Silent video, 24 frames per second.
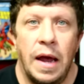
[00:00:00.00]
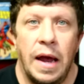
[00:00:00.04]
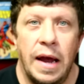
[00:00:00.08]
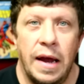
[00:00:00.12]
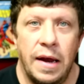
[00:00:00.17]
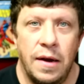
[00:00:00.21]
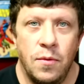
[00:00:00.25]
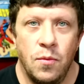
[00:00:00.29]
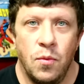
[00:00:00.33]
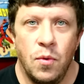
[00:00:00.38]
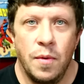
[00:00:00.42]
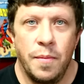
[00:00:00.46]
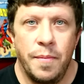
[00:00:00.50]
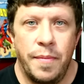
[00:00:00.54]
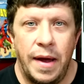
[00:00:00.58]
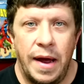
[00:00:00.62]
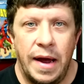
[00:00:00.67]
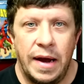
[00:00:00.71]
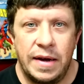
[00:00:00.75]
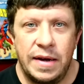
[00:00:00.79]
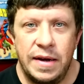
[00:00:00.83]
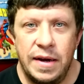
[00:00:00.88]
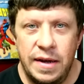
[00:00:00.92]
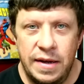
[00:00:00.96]
And we're
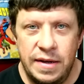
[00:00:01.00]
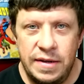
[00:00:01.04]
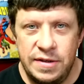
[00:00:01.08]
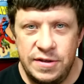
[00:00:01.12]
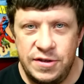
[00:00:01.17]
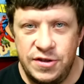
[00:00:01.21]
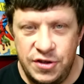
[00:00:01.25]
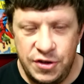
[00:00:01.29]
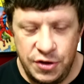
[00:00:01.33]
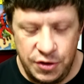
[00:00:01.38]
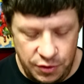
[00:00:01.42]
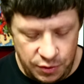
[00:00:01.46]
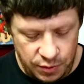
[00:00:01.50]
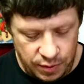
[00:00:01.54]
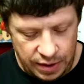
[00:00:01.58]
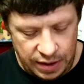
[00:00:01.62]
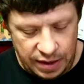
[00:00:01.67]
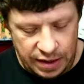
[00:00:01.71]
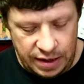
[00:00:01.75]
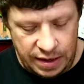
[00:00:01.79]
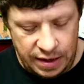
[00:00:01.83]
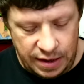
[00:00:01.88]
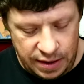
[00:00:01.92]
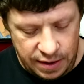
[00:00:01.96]
back
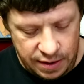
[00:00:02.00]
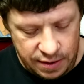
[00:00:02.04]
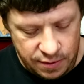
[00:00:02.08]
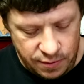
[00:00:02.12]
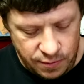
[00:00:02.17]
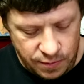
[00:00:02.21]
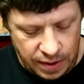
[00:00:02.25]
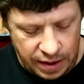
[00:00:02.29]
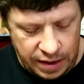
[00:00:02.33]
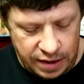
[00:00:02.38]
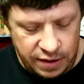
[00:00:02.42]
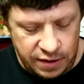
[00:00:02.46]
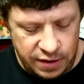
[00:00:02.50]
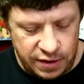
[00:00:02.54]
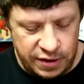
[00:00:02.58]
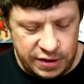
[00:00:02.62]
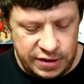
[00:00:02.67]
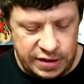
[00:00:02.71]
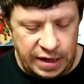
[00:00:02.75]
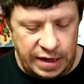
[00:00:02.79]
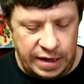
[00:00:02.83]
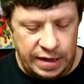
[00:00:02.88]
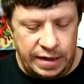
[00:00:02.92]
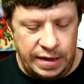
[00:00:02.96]
into regular
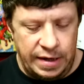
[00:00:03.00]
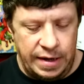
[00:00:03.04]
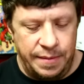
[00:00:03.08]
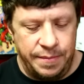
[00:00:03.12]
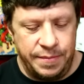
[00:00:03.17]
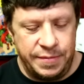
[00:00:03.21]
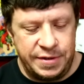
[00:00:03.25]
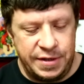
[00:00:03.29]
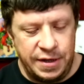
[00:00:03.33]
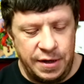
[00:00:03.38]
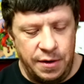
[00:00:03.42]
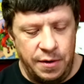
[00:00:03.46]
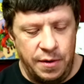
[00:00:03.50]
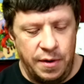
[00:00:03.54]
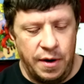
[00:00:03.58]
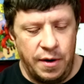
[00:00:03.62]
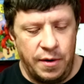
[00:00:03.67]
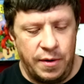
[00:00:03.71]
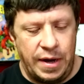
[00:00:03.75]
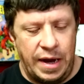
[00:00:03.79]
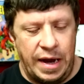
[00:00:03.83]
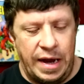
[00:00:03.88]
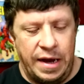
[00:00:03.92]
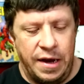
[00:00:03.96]
stand-up. So,
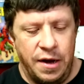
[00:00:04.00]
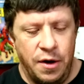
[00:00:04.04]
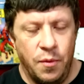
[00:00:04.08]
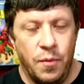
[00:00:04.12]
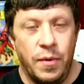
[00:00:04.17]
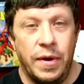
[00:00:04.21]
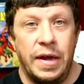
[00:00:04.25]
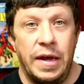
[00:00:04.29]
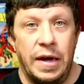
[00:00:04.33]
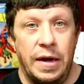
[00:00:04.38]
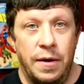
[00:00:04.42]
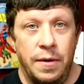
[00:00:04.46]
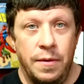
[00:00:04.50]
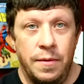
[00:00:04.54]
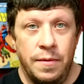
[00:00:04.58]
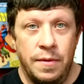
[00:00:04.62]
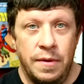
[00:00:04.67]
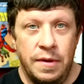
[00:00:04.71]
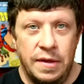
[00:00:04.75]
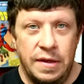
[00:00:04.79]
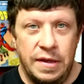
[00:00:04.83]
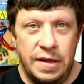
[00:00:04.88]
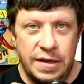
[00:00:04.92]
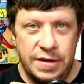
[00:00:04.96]
okay, here we go.
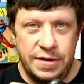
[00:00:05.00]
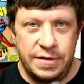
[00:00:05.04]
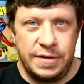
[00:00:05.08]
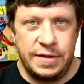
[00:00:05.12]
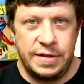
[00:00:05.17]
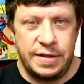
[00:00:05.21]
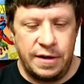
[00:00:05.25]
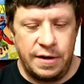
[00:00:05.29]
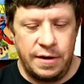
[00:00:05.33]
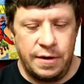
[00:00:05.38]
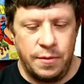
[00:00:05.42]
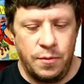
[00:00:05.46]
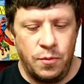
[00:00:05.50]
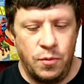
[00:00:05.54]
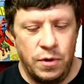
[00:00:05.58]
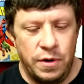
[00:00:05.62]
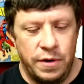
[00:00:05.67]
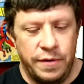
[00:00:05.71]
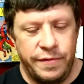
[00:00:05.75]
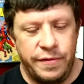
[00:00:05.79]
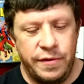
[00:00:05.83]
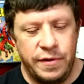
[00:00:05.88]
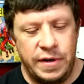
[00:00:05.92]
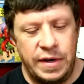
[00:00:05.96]
This is our
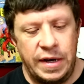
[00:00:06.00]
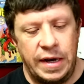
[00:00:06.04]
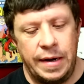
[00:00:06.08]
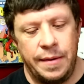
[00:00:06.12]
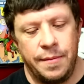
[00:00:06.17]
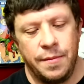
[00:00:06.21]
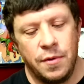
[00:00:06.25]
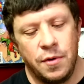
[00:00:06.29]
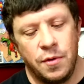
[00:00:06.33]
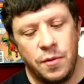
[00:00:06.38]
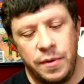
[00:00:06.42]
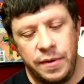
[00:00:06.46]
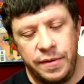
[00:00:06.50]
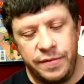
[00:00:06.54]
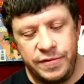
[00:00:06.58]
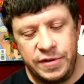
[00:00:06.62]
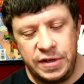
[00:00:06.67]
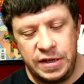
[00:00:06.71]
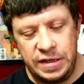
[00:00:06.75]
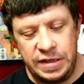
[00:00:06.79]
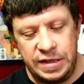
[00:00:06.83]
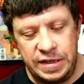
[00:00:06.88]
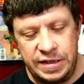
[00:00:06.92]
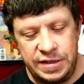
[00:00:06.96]
wonderful camera. We've
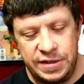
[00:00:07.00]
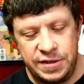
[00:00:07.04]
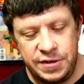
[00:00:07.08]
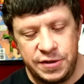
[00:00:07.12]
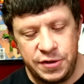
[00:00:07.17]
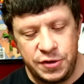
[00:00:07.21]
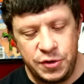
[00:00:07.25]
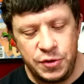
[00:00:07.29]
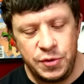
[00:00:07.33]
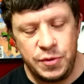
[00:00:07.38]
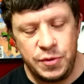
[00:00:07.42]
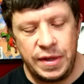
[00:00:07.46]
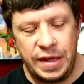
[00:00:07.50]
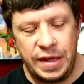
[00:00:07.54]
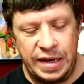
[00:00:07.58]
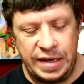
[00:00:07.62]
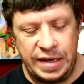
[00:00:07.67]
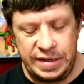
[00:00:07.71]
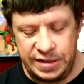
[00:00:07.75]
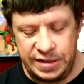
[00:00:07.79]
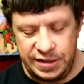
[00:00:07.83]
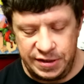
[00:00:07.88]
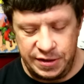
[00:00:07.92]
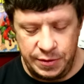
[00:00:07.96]
done these two
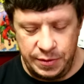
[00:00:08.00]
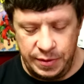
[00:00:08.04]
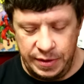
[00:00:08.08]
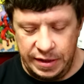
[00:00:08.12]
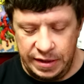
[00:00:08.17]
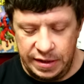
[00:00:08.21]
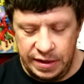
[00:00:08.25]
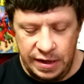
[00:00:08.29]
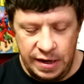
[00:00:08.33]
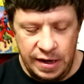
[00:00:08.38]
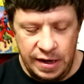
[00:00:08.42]
things to it.